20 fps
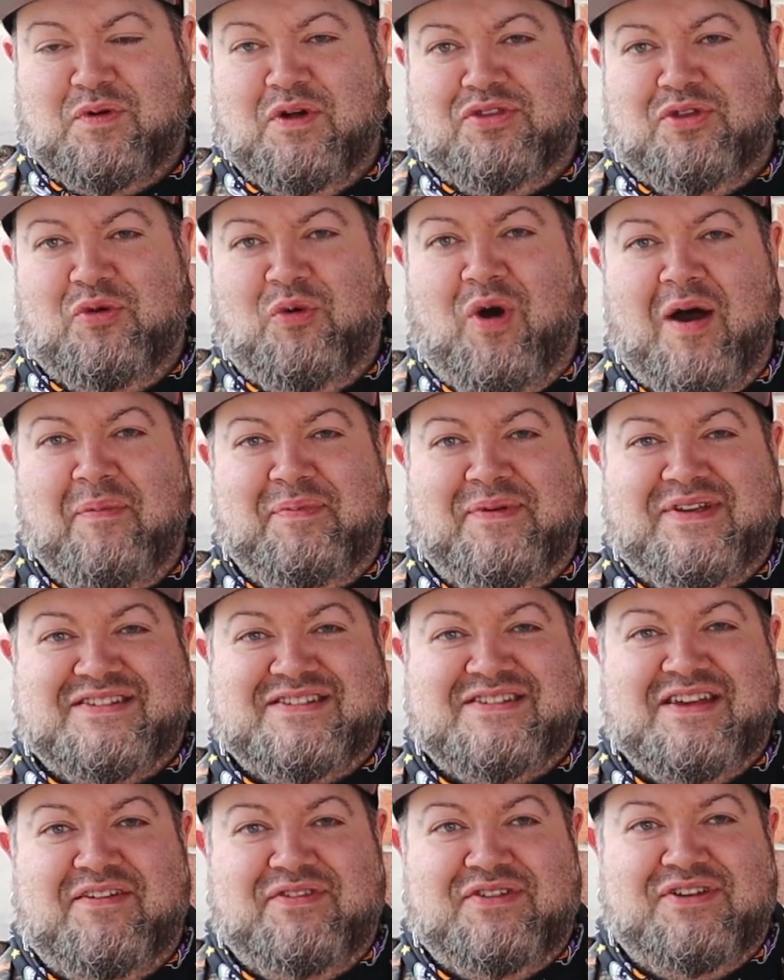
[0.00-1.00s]
worth a whopping
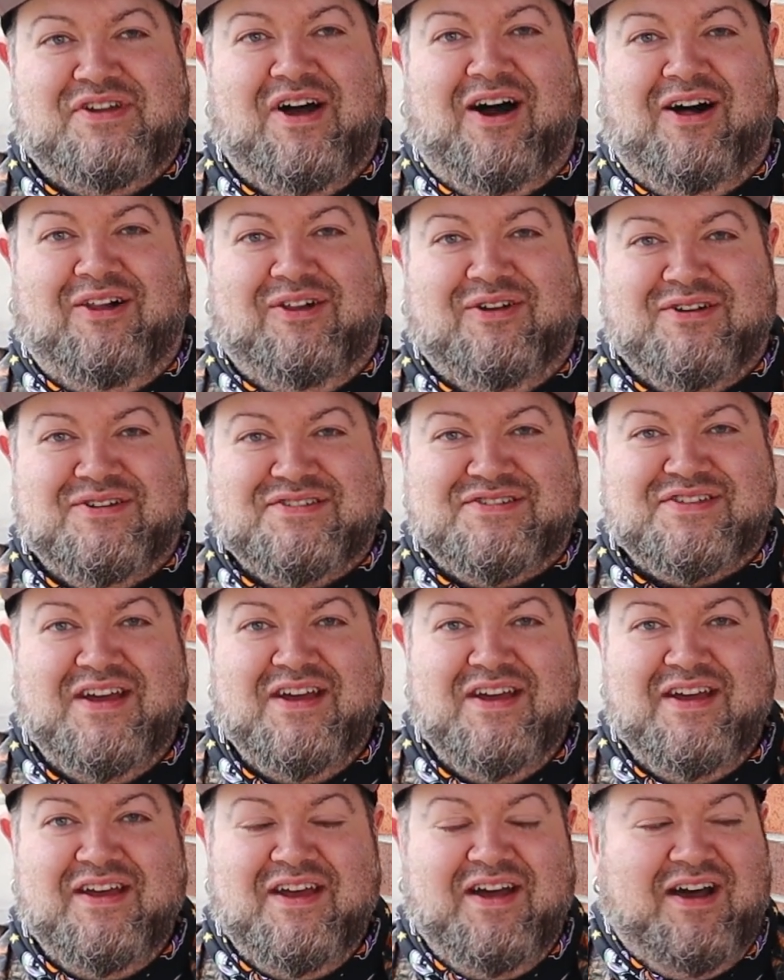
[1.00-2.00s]
seven dollars.
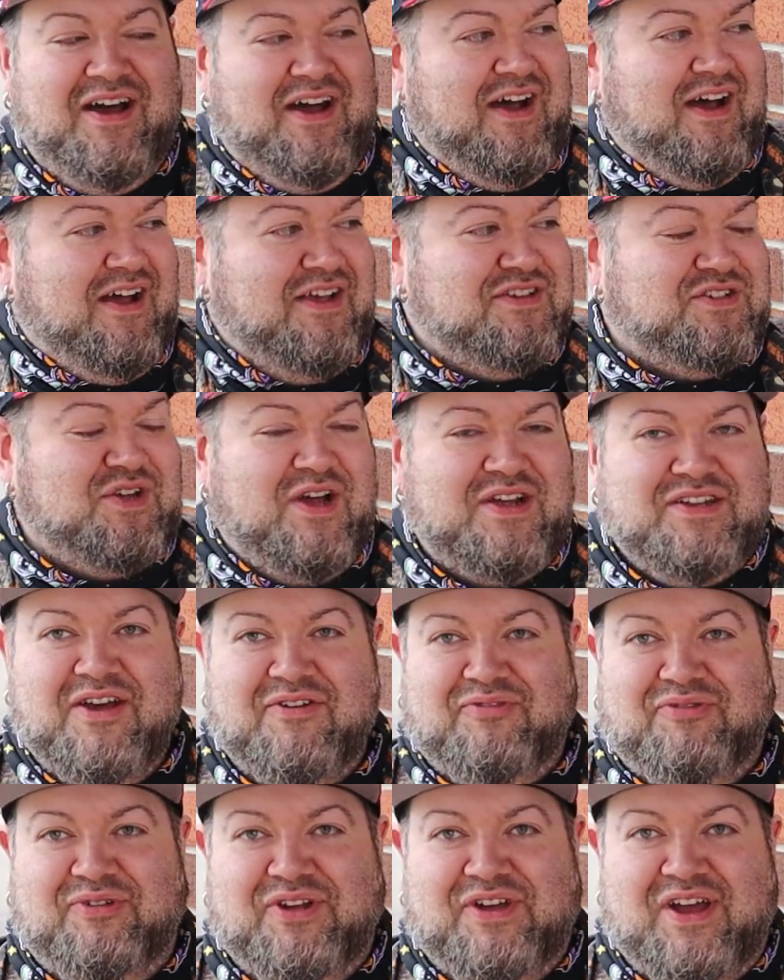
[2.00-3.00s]
Uh, so I
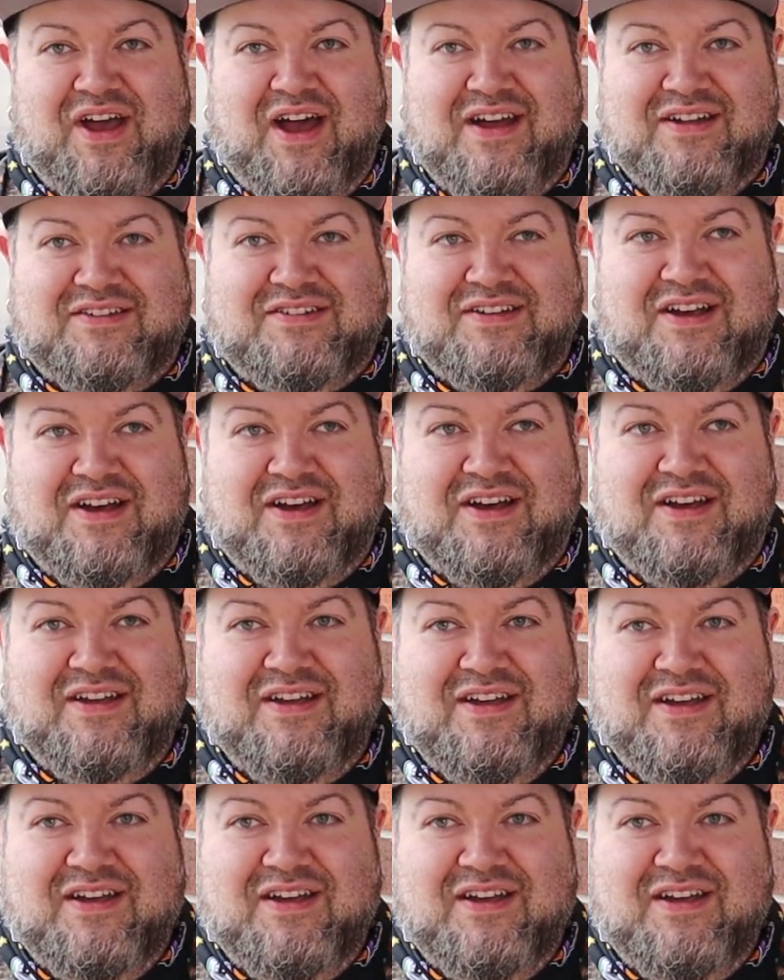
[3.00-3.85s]
definitely got uh,